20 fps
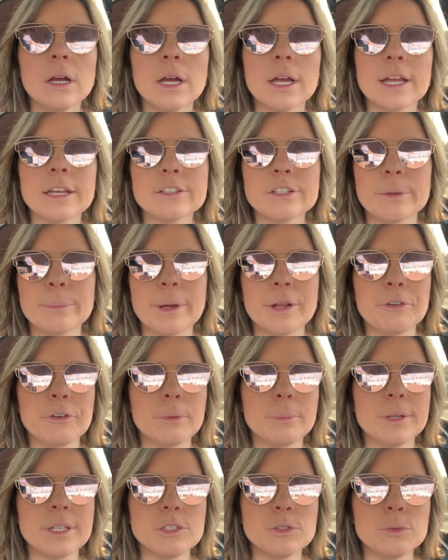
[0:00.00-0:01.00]
because our
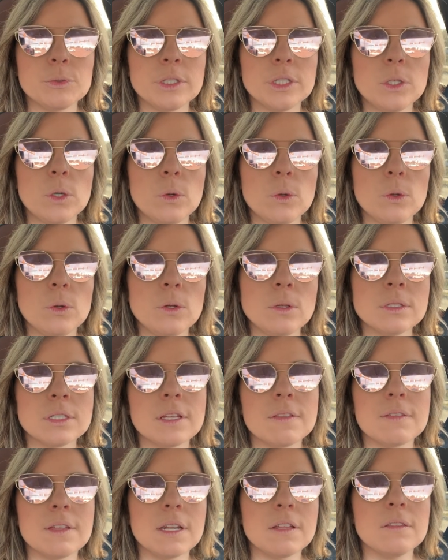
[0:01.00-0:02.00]
bedroom gets really cold,
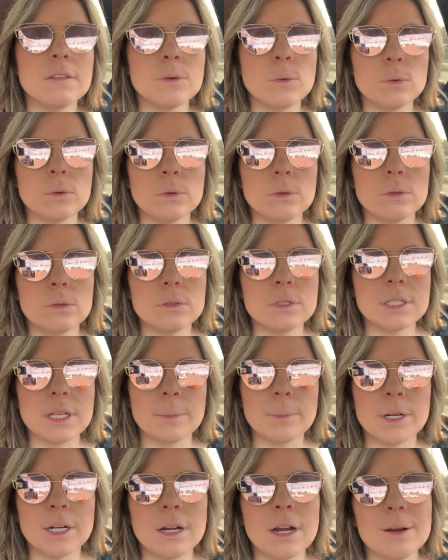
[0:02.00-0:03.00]
and then in the
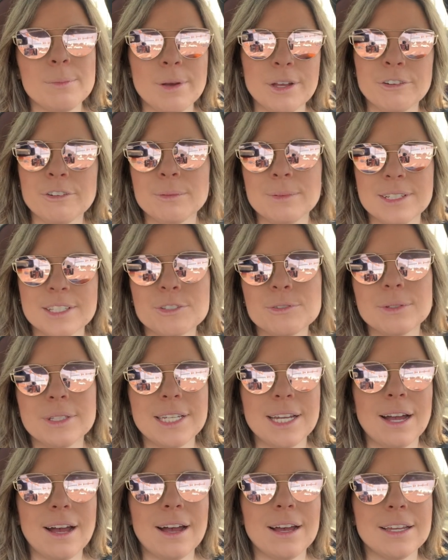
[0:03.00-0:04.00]
summer our bedroom gets
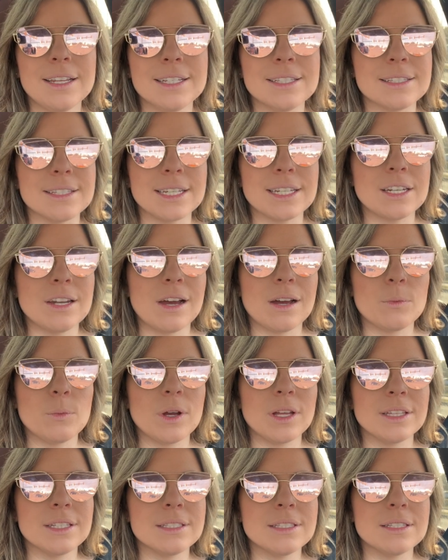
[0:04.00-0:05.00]
really hot. It's like not
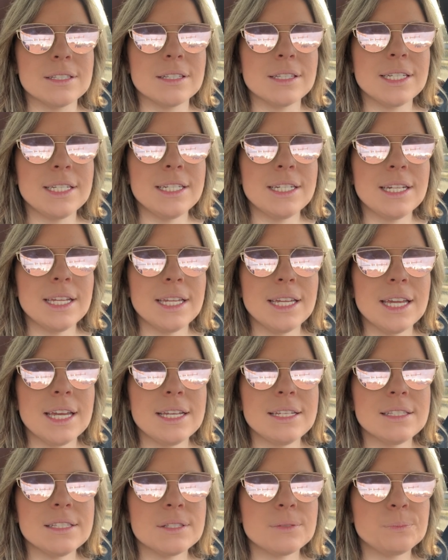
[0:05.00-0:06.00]
well insulated, I
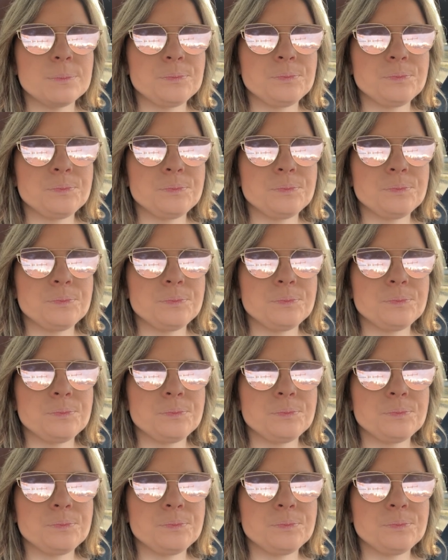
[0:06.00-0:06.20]
guess.